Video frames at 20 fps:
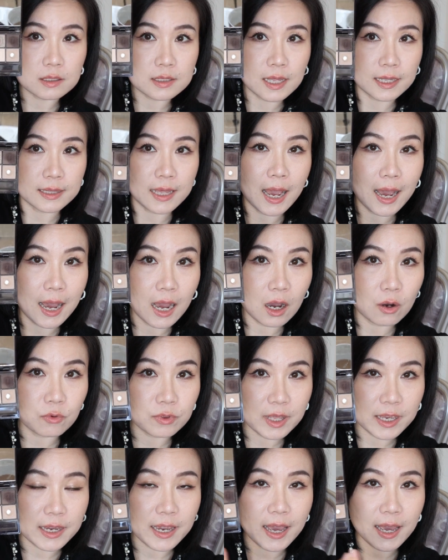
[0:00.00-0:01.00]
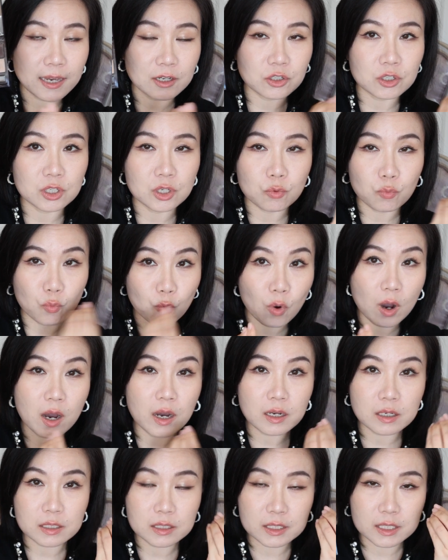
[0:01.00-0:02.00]
that how they can actually
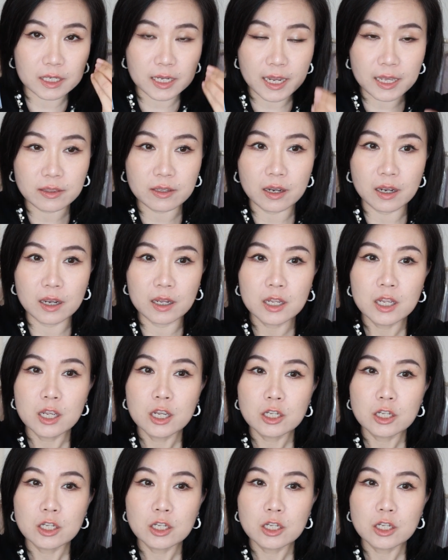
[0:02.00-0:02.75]
work together